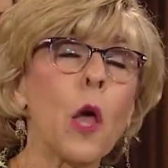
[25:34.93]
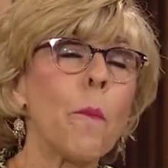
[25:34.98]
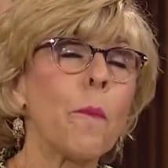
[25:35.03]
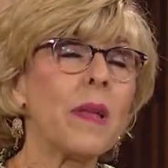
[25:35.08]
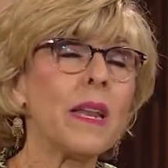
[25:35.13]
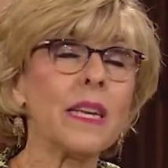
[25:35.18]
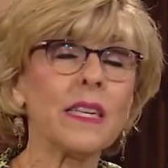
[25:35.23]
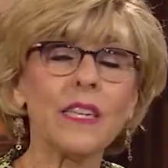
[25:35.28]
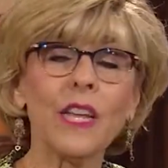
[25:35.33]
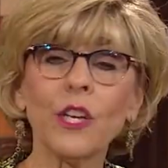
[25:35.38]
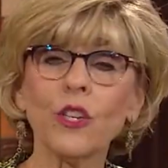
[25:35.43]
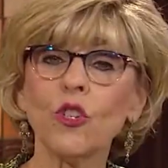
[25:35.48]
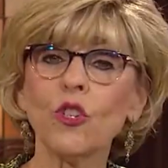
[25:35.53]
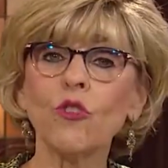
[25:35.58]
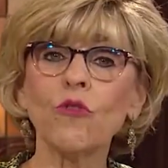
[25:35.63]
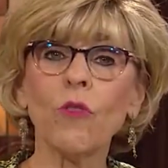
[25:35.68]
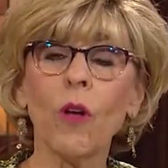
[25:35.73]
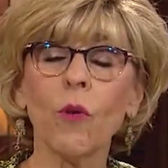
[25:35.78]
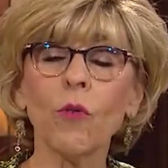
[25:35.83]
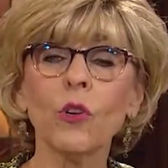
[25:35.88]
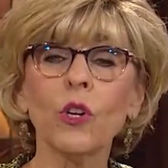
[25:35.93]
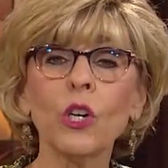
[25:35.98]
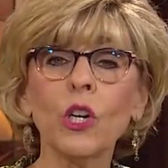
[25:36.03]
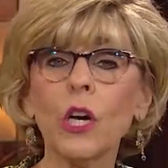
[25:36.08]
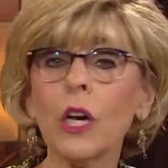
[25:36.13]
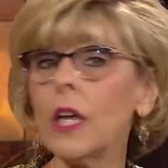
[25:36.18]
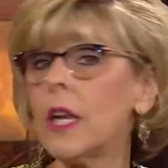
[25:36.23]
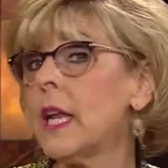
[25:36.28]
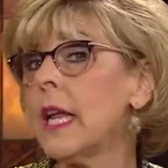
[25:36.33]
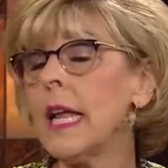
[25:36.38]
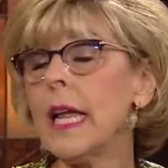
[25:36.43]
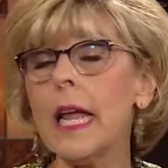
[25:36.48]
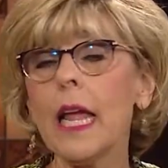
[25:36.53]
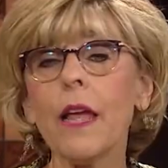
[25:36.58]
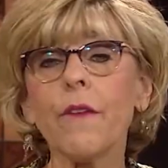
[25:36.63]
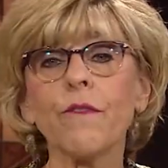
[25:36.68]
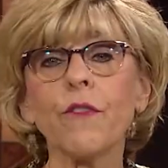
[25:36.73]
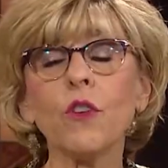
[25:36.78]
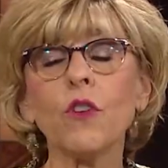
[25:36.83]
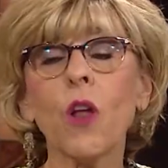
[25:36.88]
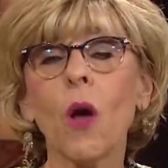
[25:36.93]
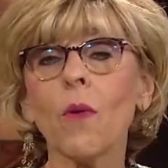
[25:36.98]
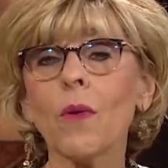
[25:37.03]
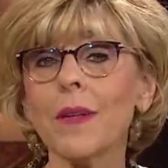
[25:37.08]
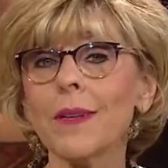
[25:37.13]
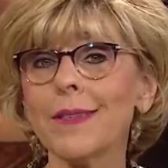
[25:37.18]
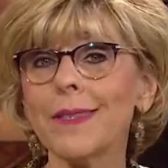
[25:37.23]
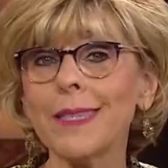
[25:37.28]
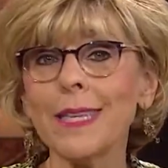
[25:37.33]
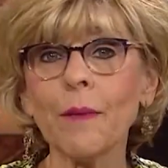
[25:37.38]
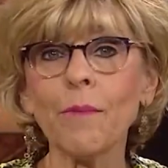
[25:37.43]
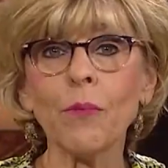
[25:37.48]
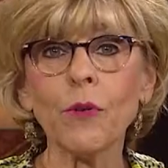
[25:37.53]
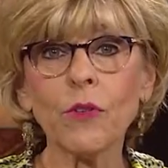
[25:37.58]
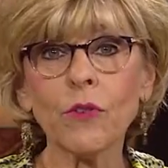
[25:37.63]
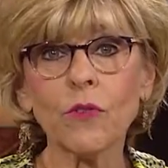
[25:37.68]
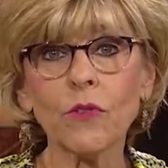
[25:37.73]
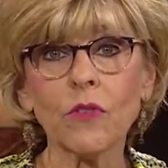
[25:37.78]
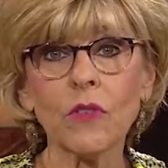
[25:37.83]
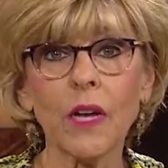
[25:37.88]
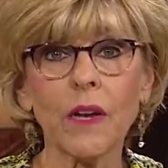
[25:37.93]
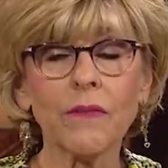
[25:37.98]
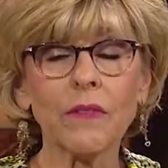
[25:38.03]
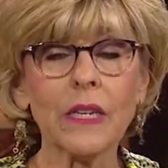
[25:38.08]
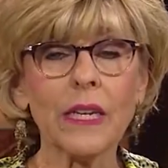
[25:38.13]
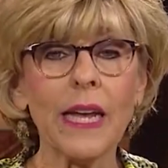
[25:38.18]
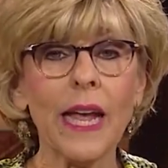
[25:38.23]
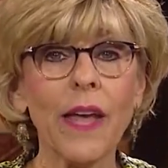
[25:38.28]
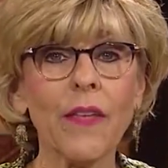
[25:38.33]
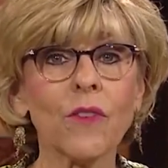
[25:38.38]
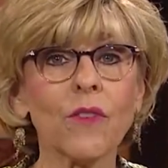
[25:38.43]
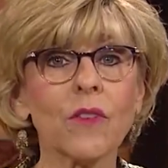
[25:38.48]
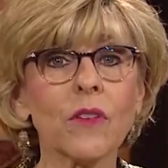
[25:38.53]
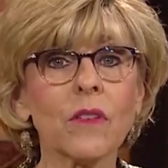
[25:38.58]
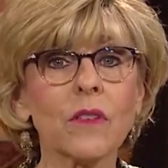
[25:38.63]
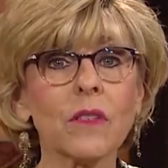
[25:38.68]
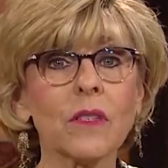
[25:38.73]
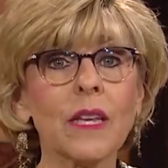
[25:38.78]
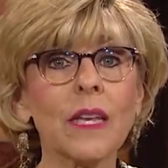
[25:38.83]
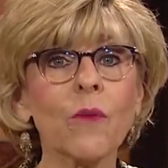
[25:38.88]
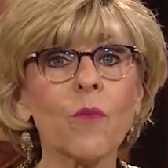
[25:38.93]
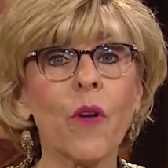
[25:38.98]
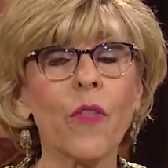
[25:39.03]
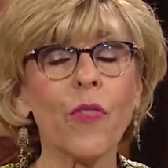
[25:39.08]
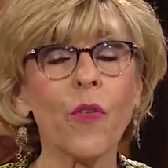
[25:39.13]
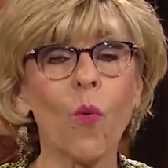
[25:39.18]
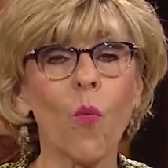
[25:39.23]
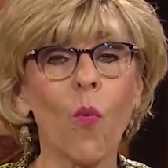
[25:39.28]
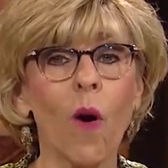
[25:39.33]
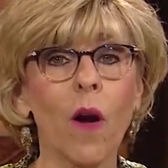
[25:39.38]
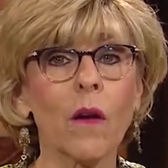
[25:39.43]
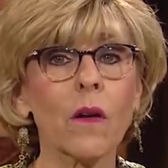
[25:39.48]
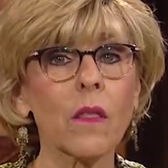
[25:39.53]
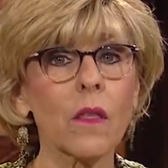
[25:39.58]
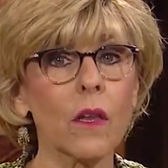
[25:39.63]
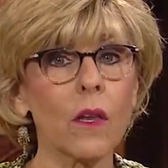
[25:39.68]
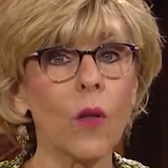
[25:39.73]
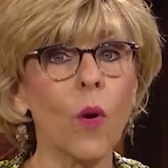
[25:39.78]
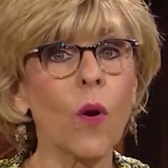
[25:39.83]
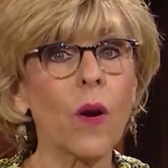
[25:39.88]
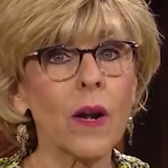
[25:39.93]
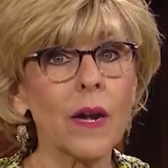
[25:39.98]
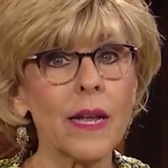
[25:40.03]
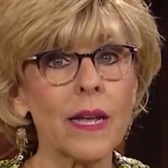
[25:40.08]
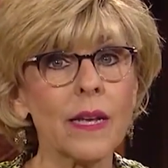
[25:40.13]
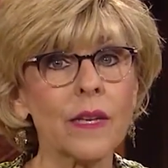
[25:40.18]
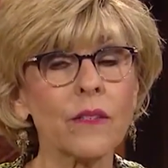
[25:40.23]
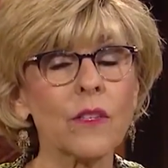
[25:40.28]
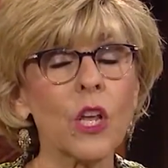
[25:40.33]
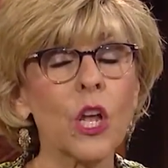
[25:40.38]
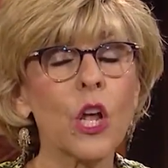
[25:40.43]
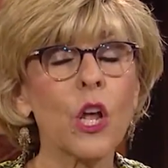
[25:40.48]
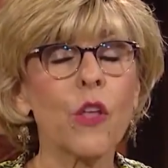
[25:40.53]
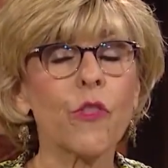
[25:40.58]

but it does you no good if you don't assemble yourself together to see what the Word of the Lord is